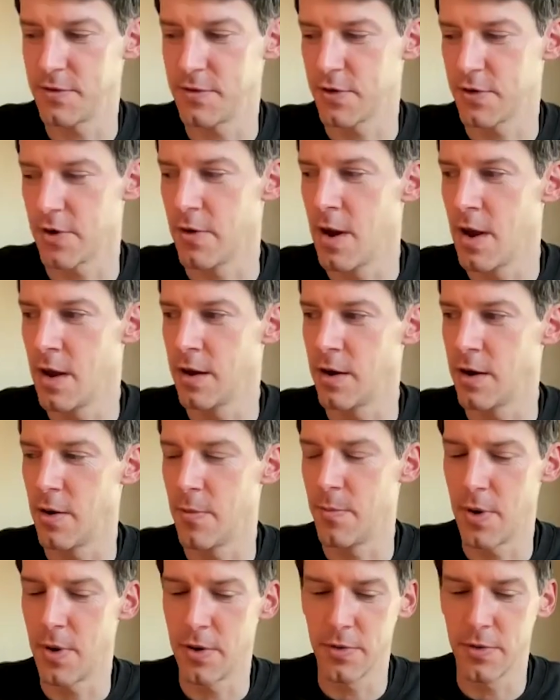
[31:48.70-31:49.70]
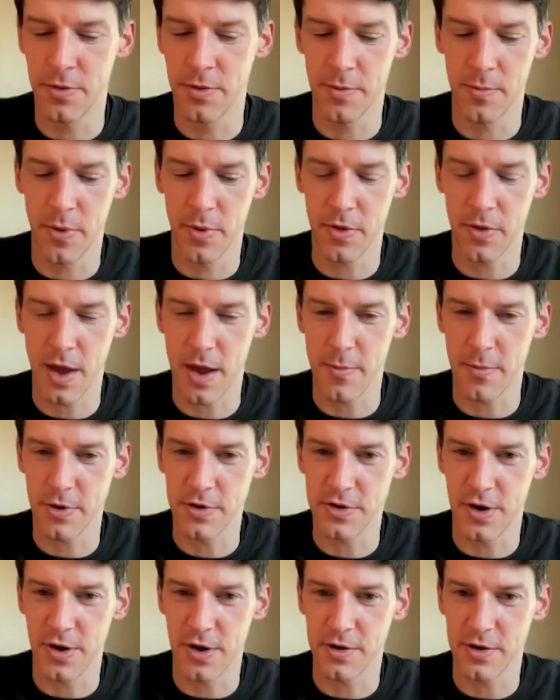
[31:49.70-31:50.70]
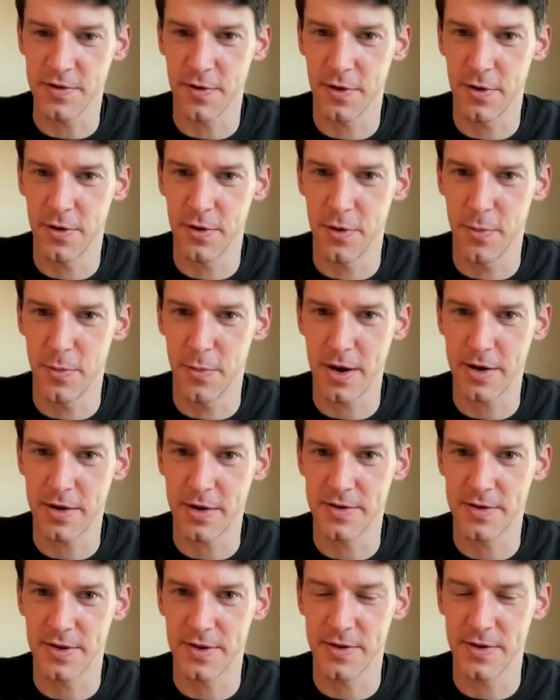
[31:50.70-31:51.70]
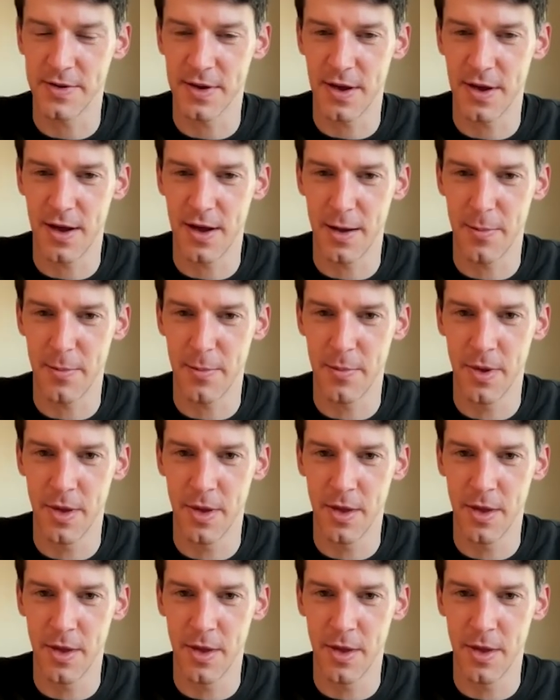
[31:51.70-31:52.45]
true. You know, both both Cambridge and Oxford, who practice this, um,